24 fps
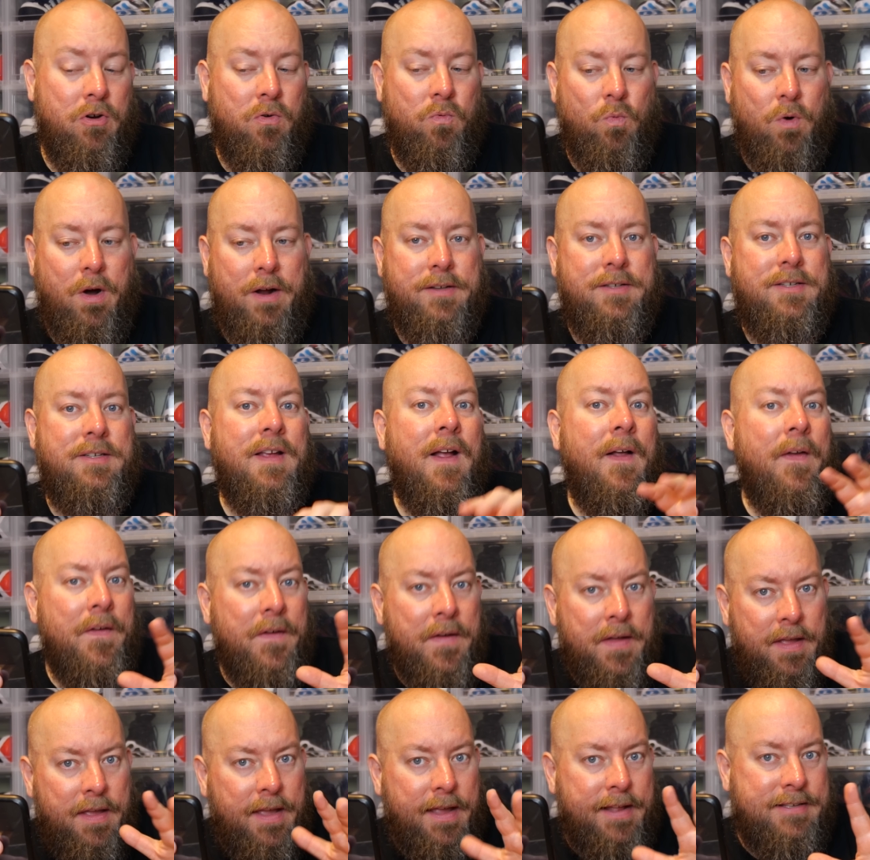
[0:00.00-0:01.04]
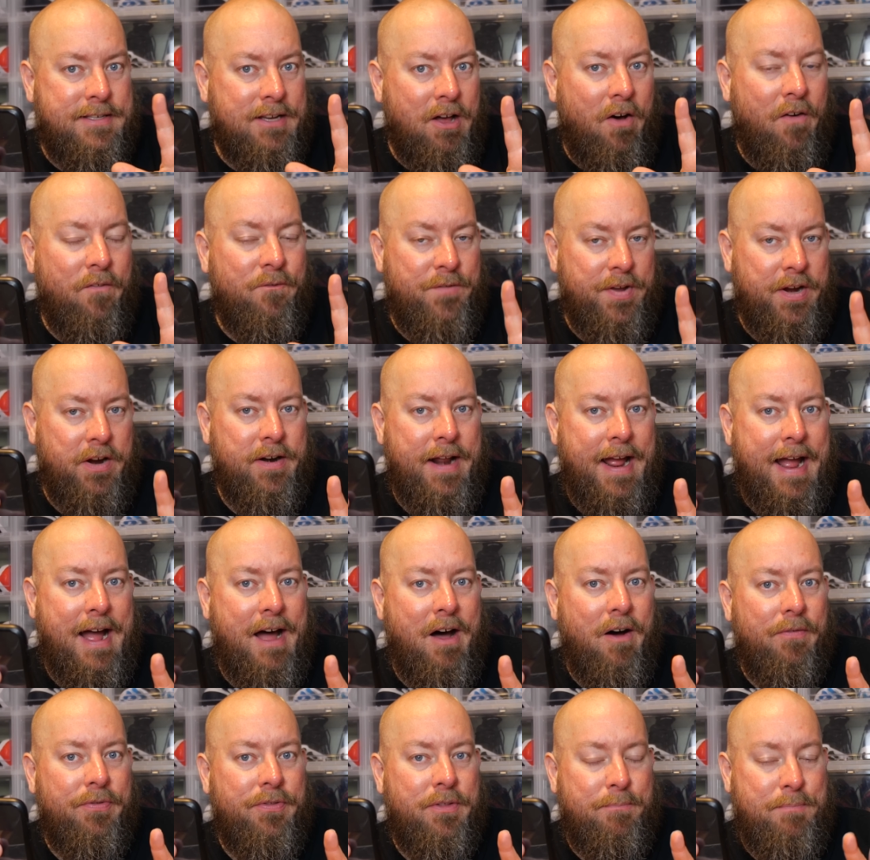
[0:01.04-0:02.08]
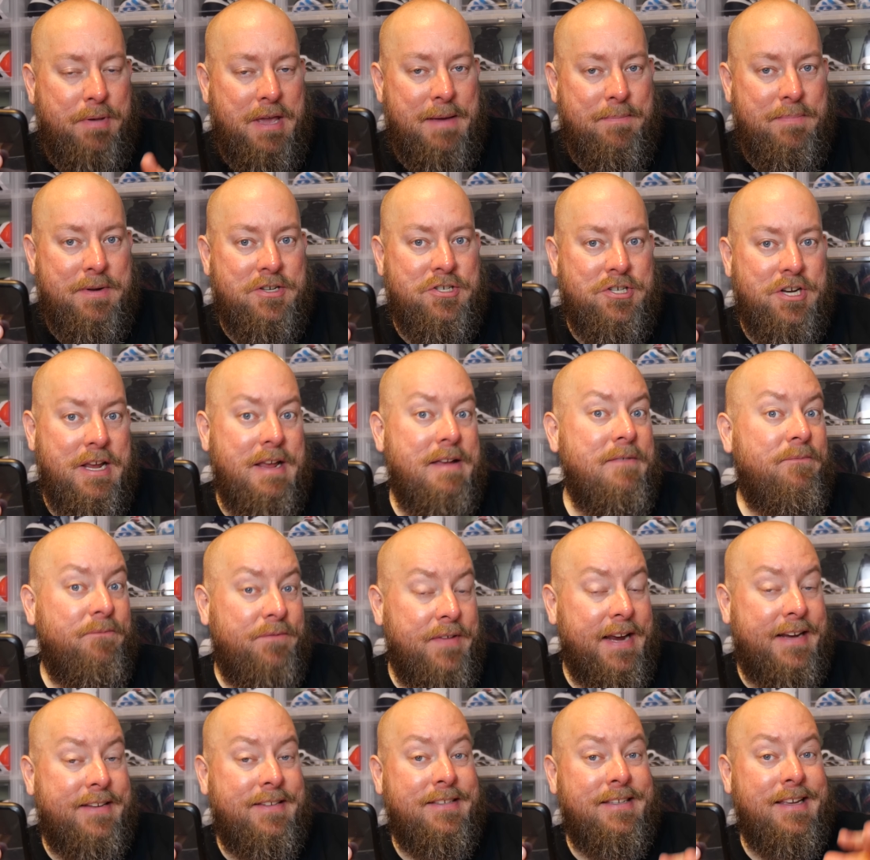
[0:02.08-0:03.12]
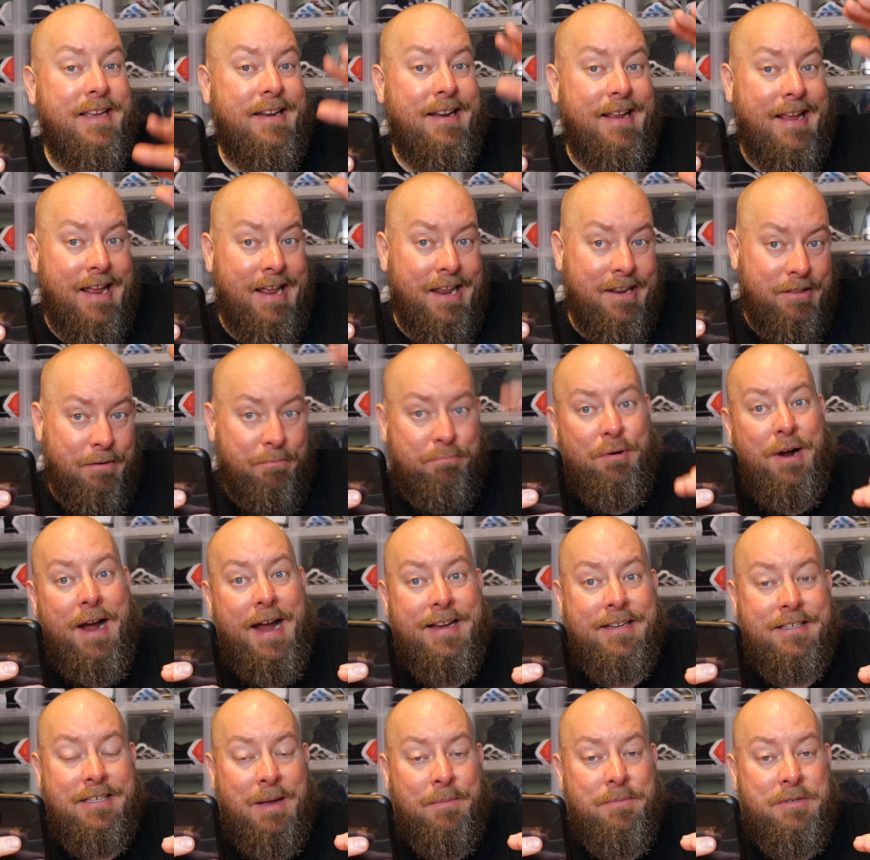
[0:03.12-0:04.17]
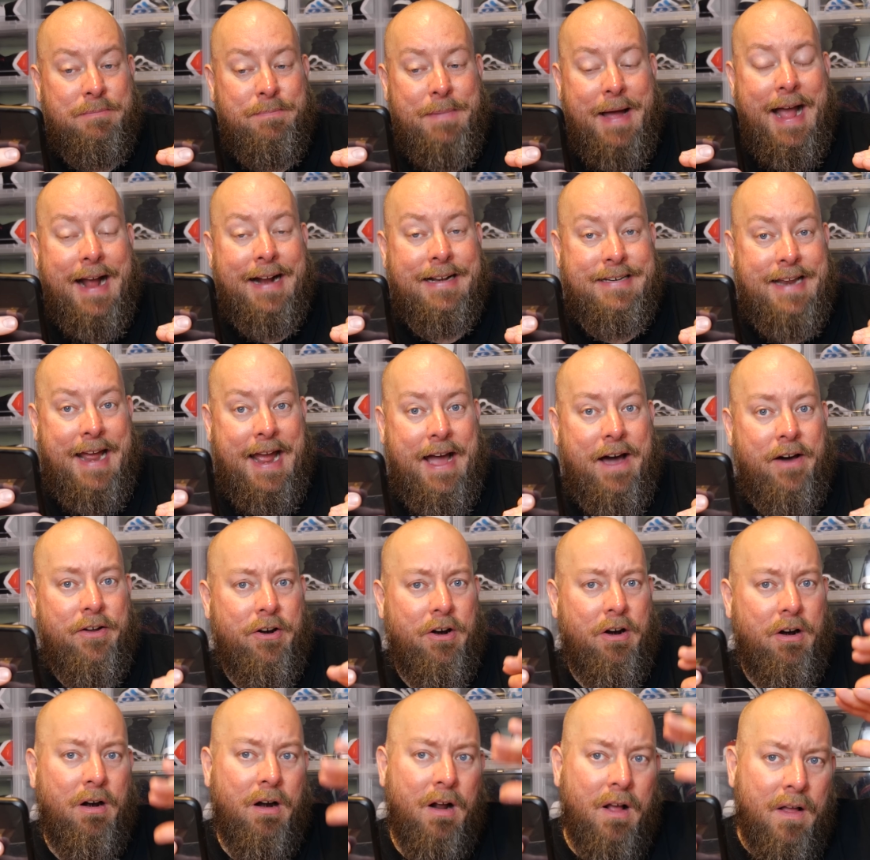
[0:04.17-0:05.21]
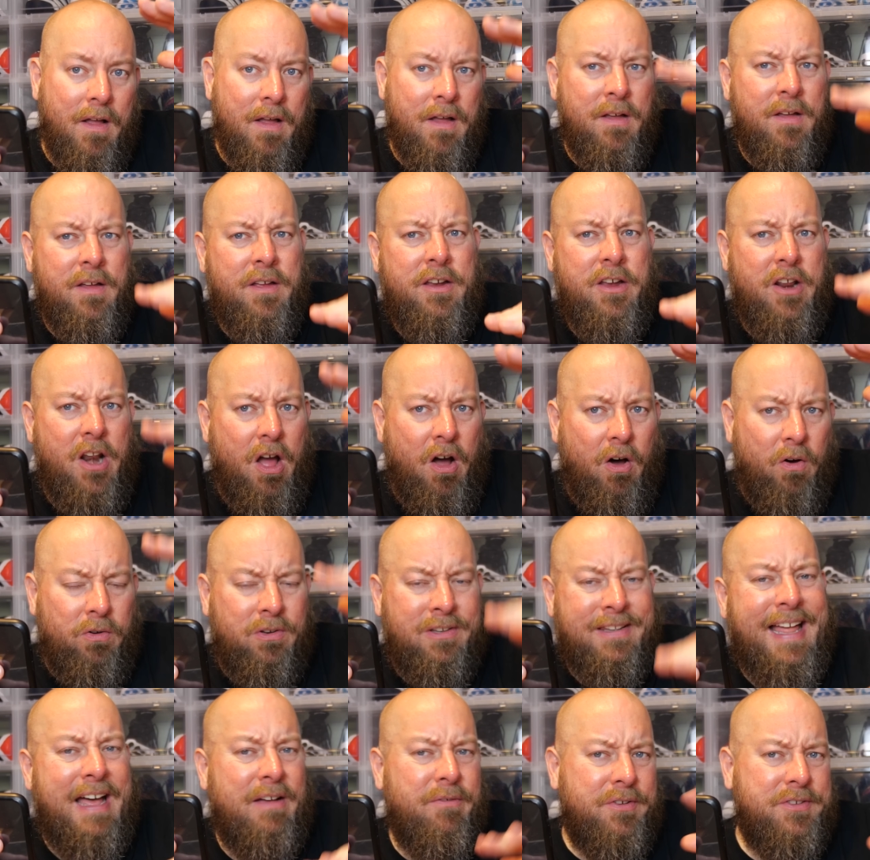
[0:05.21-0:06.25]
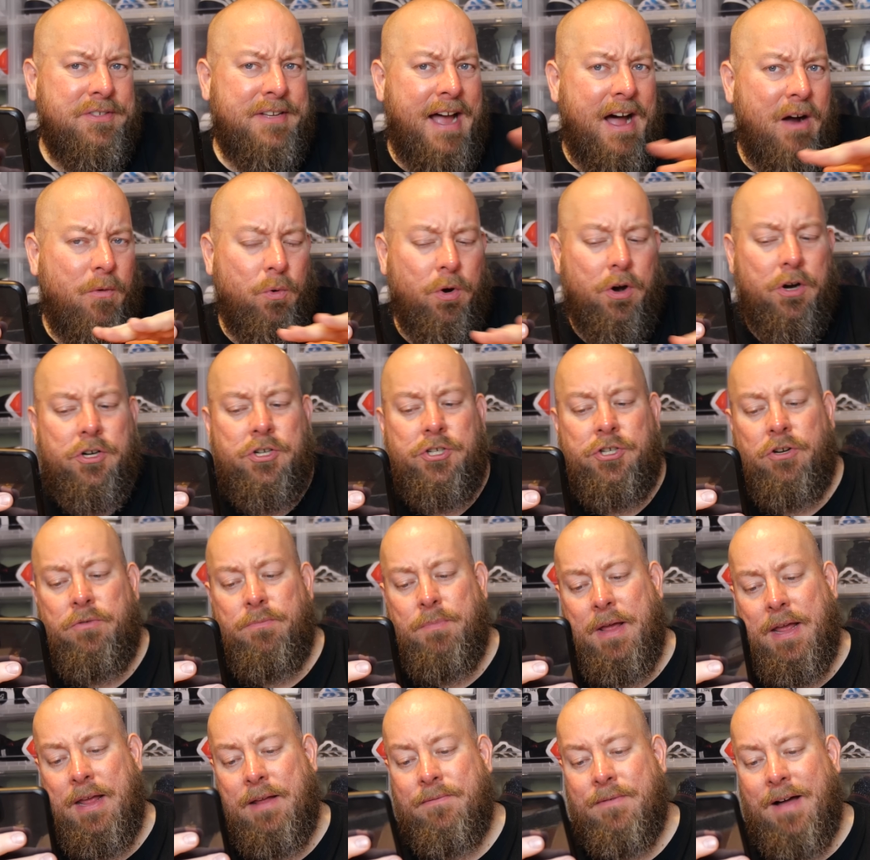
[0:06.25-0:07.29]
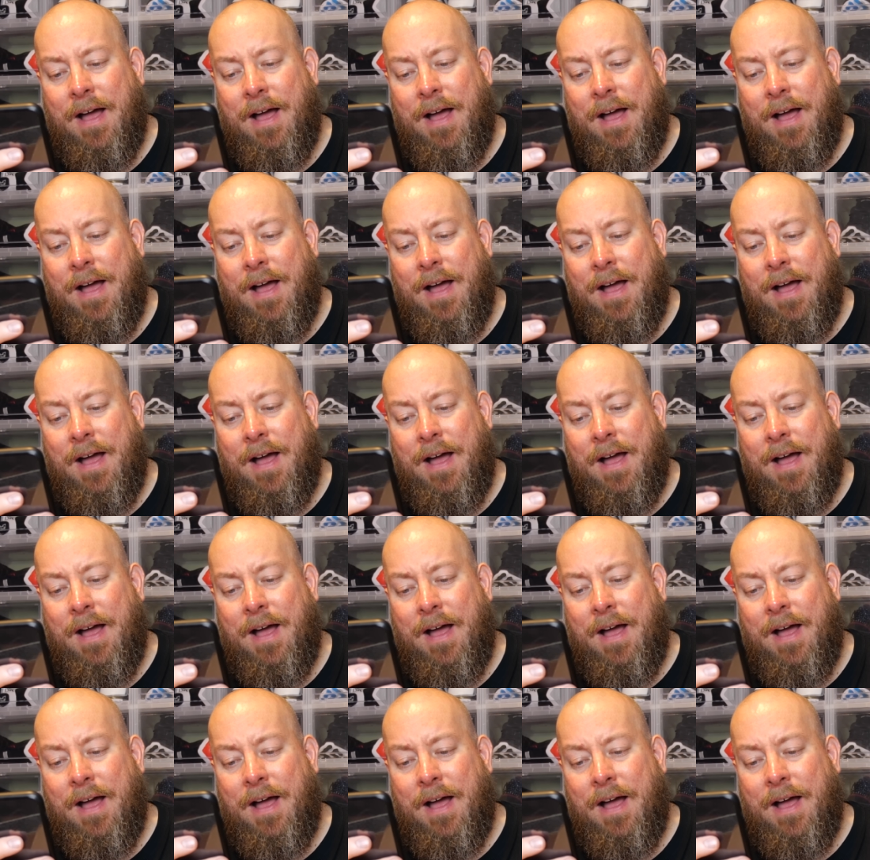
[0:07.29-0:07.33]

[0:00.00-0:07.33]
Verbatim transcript: And once it's all figured out, the PPG fixes it and the price comes back down or you know, levels out where it should be.